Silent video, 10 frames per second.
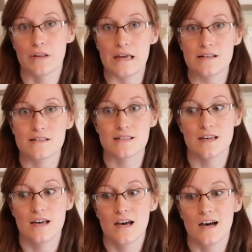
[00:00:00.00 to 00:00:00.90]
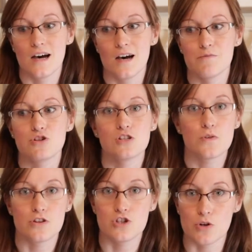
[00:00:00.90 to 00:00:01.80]
place. Um, she's
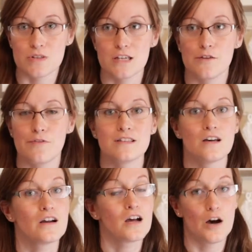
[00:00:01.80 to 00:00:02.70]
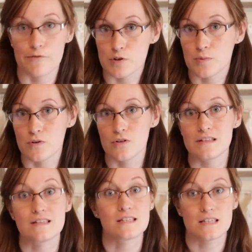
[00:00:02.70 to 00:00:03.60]
with Joseph. It's uncomfortable.
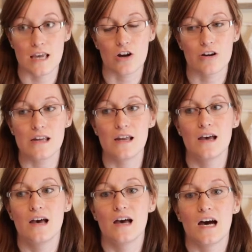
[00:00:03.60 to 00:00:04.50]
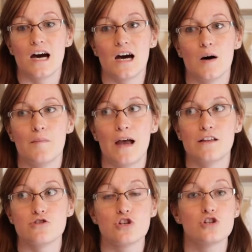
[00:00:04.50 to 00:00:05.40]
It's scary. Um,
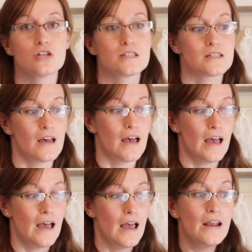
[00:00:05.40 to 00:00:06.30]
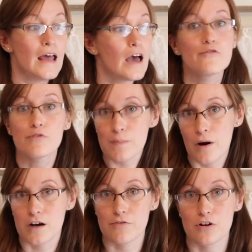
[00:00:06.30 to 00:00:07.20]
and she just, and every
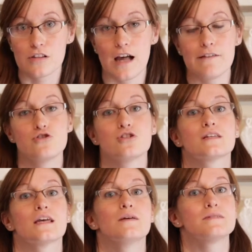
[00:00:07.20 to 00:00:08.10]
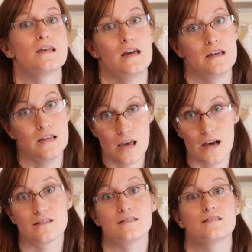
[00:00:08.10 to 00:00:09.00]
part of her life, she just keeps saying,
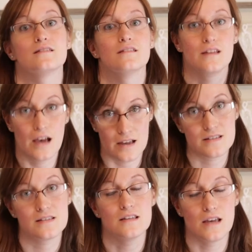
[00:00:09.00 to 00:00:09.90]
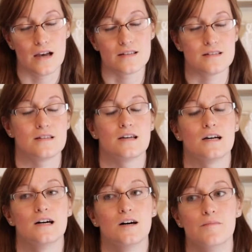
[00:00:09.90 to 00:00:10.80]
yes, yes, yes.
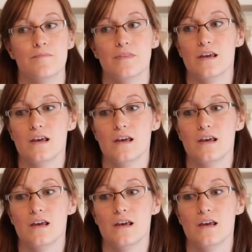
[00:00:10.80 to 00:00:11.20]
Um,